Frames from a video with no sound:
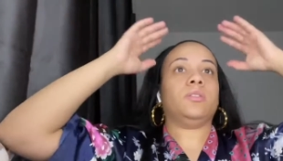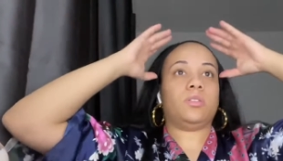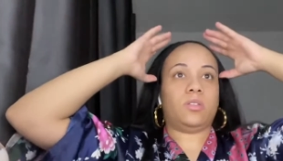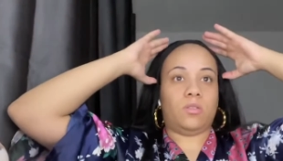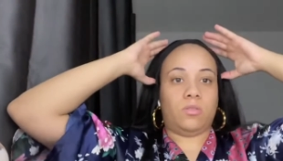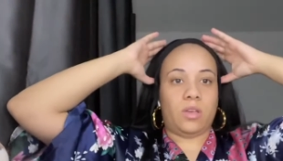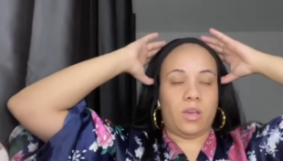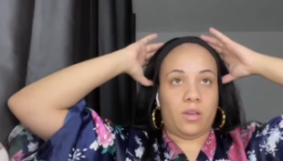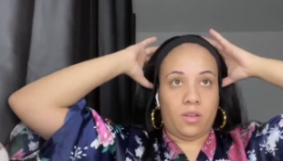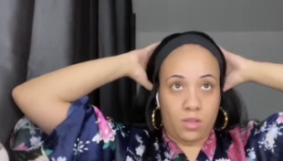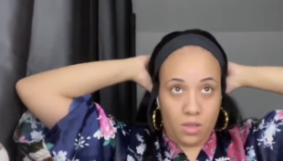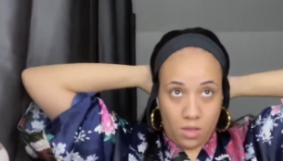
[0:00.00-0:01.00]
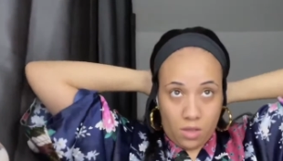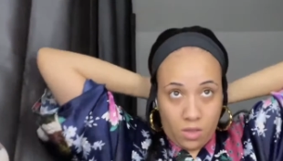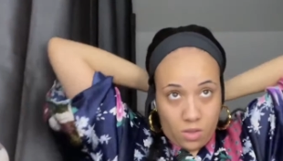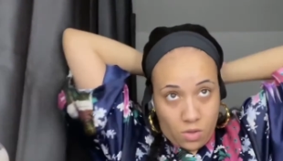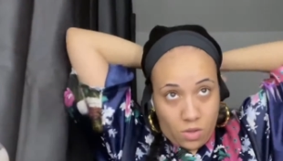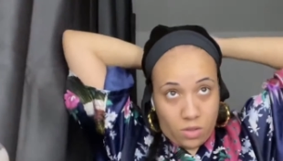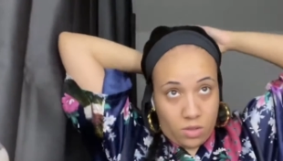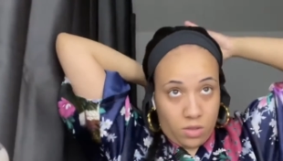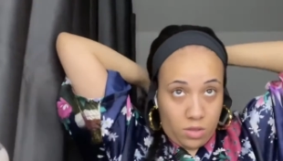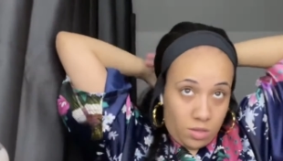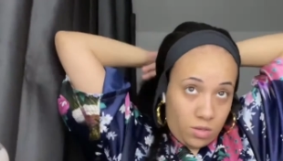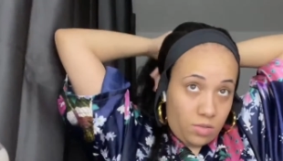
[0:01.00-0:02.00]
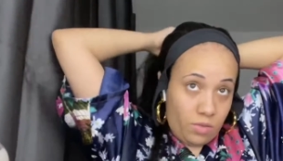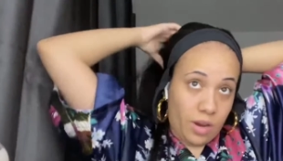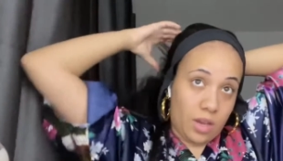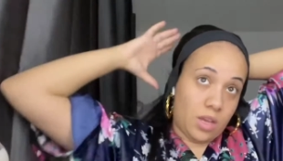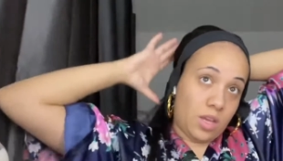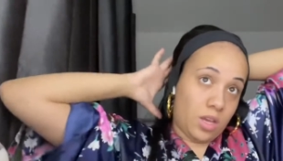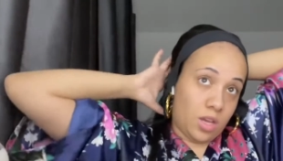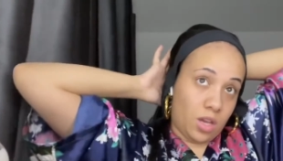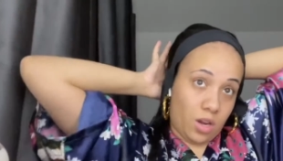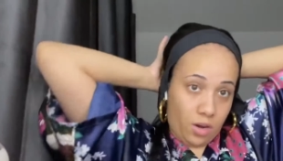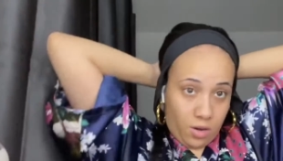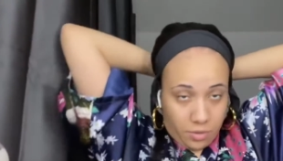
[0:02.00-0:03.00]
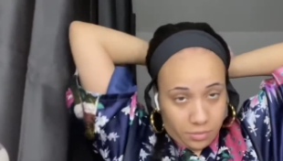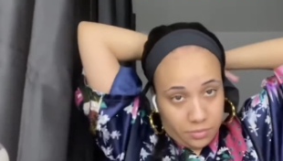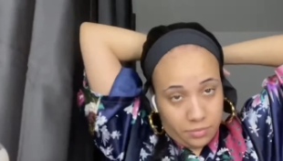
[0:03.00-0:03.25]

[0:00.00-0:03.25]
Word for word: So yeah, this right here,